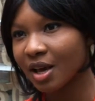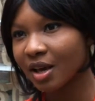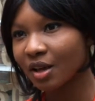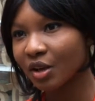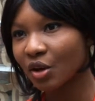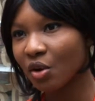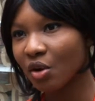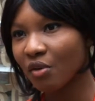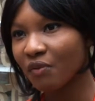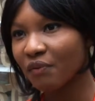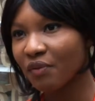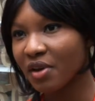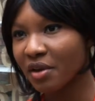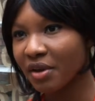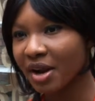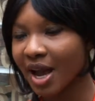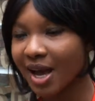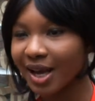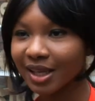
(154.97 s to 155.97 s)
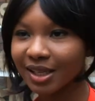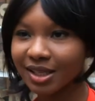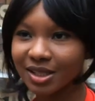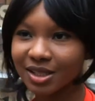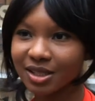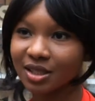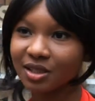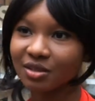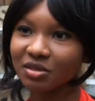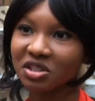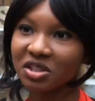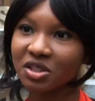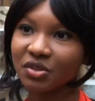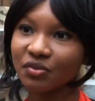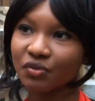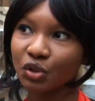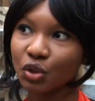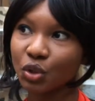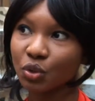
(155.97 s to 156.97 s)
a very highly skilled
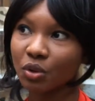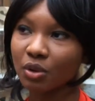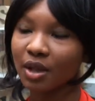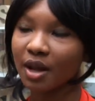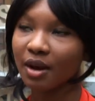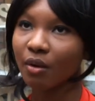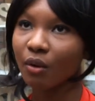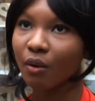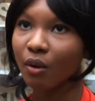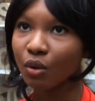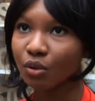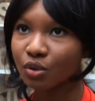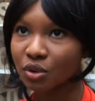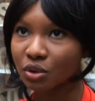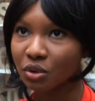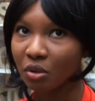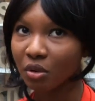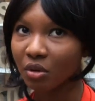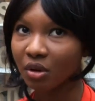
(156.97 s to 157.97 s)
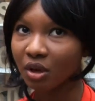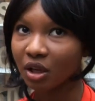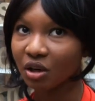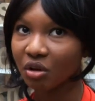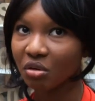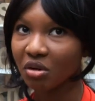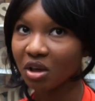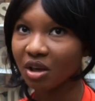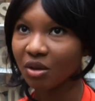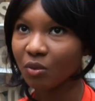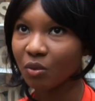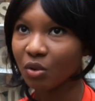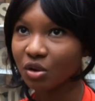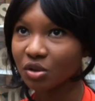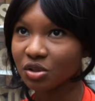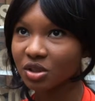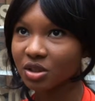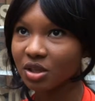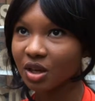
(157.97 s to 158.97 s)
individual, and also, he
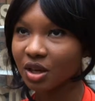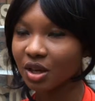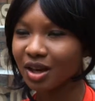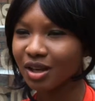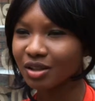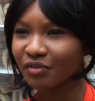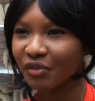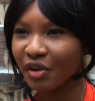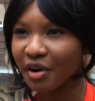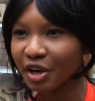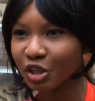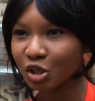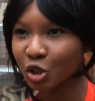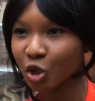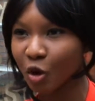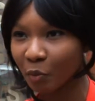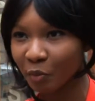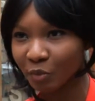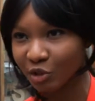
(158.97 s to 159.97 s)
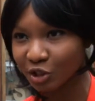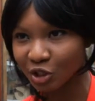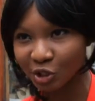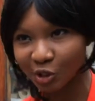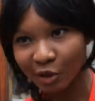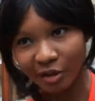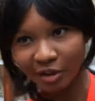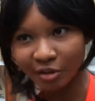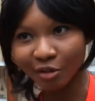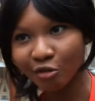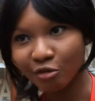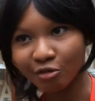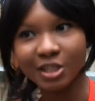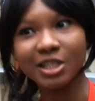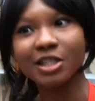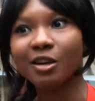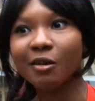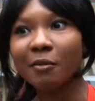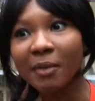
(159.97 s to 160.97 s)
was a very top
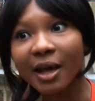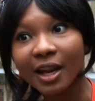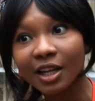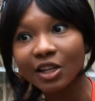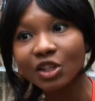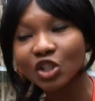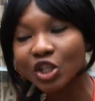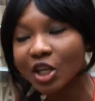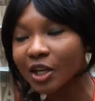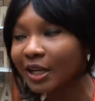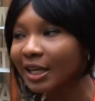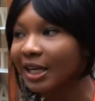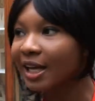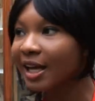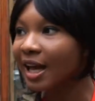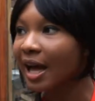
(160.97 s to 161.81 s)
retail manager,